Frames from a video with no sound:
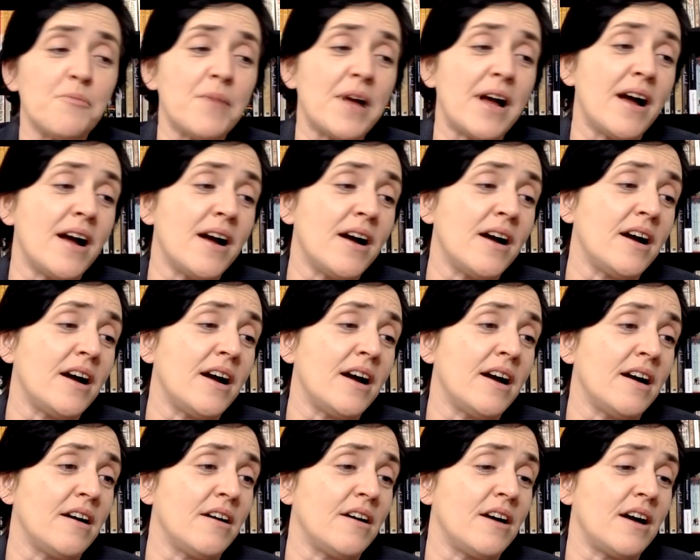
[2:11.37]

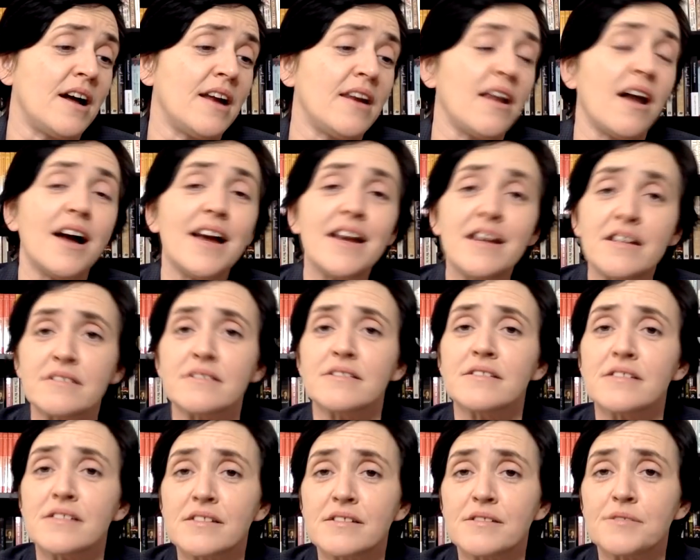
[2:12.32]

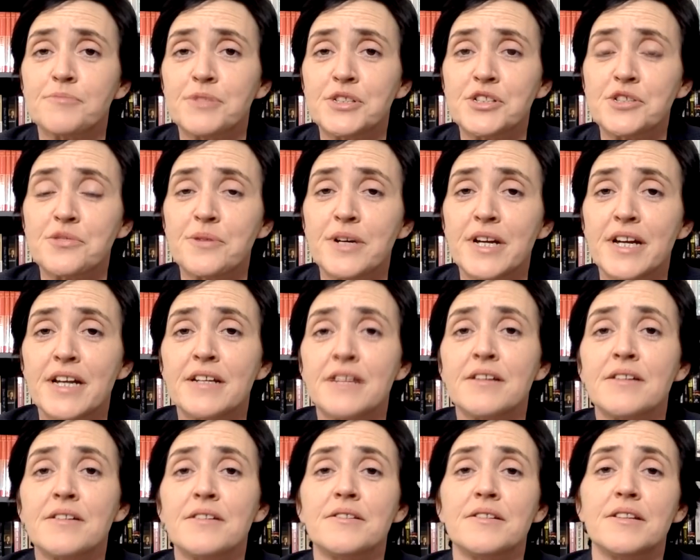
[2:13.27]
alliance
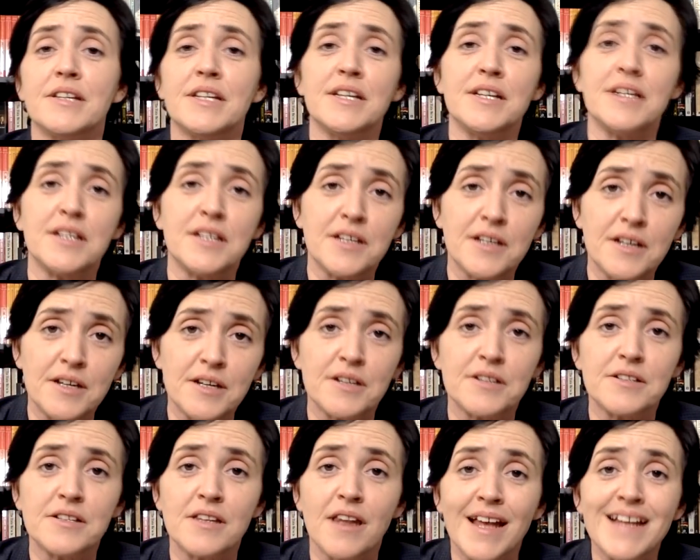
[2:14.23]
between the
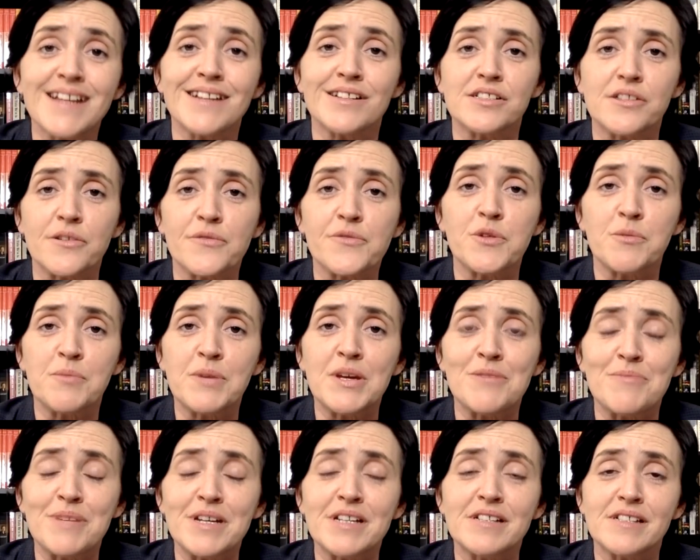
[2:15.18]
likes of the
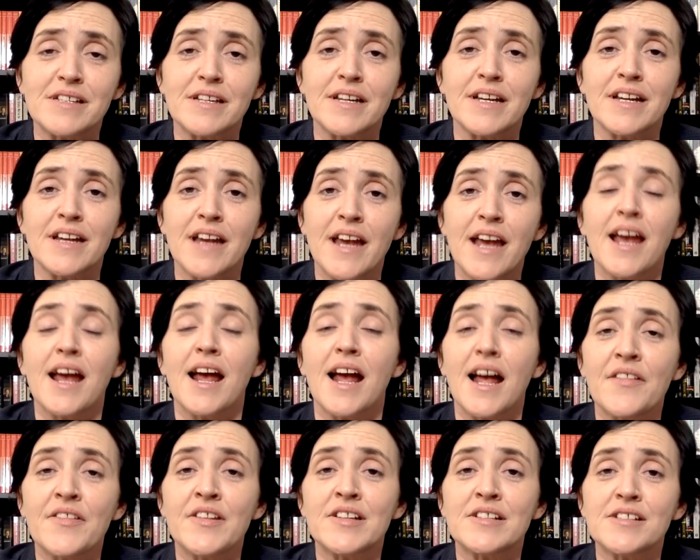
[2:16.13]
BBC
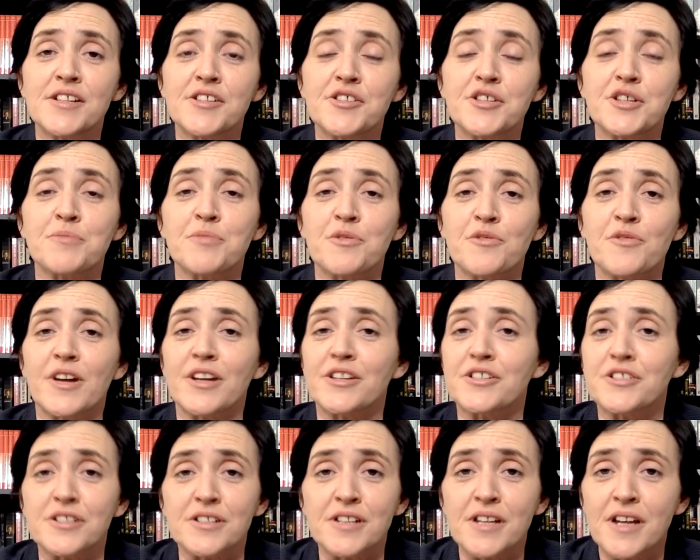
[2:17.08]
and the teaching
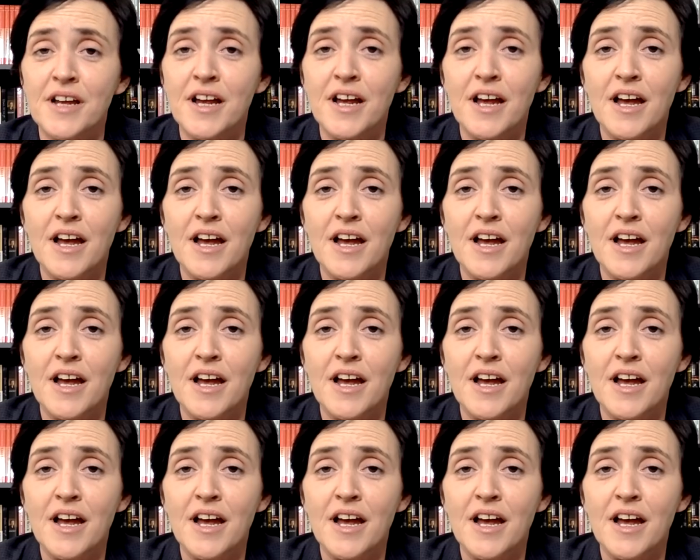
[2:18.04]
profession